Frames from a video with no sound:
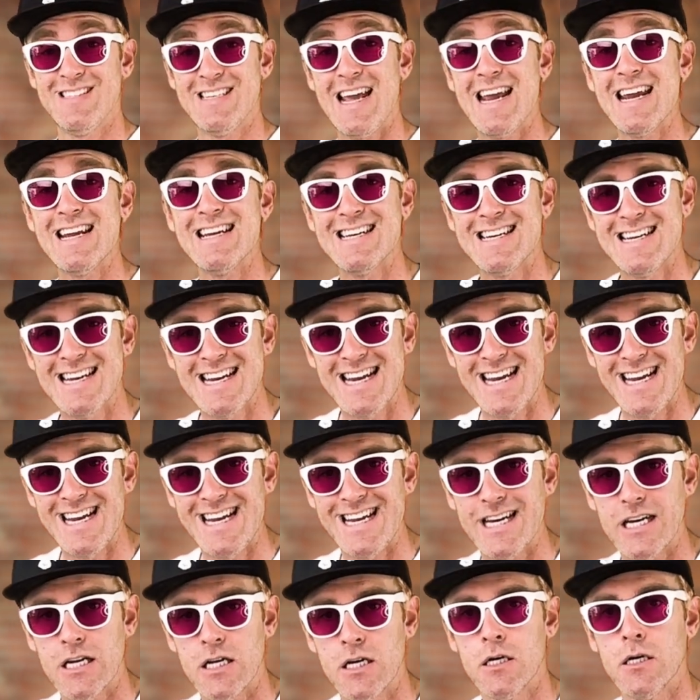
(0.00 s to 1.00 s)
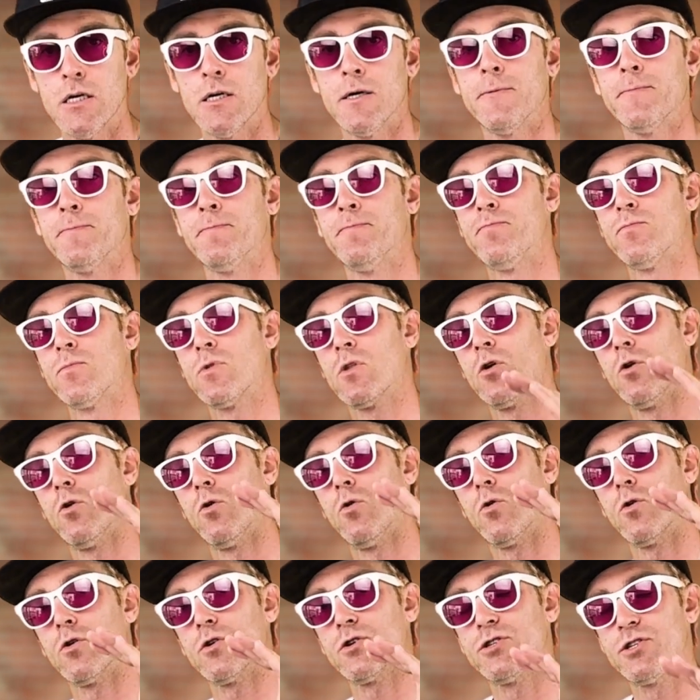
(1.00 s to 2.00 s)
18
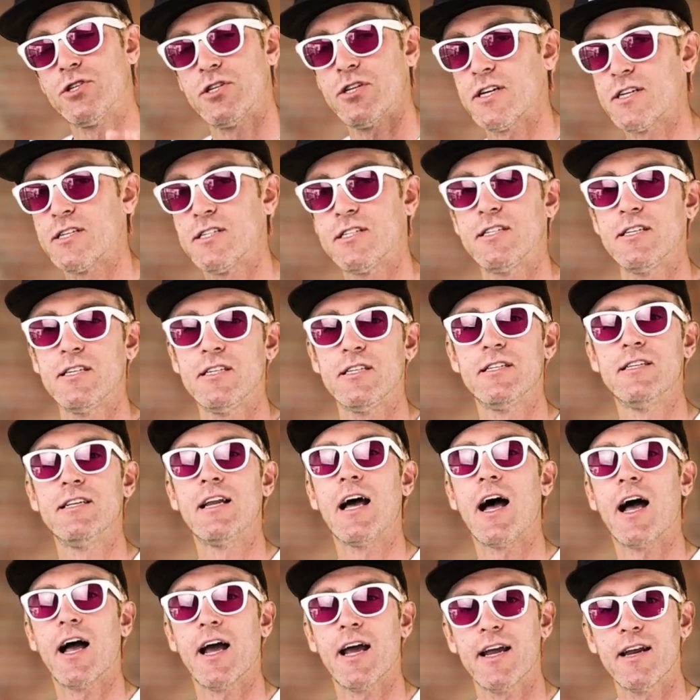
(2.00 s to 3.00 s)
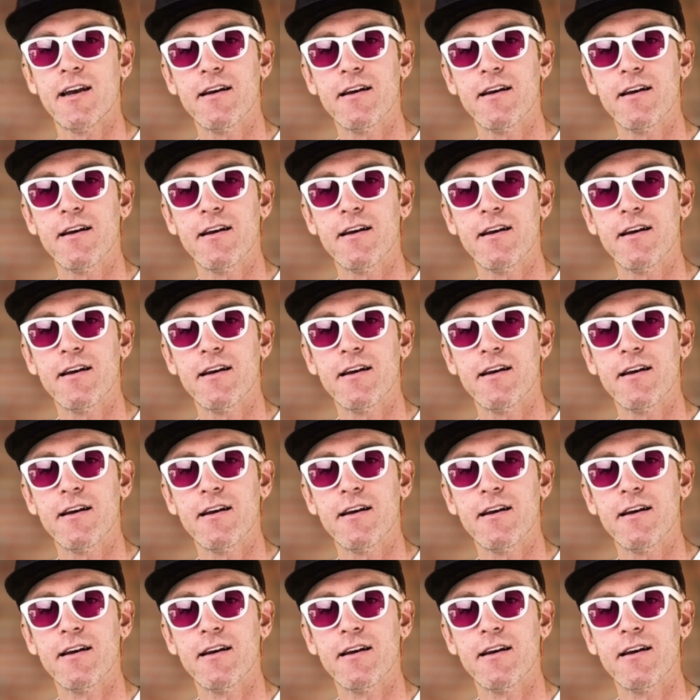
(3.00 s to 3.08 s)
or 69,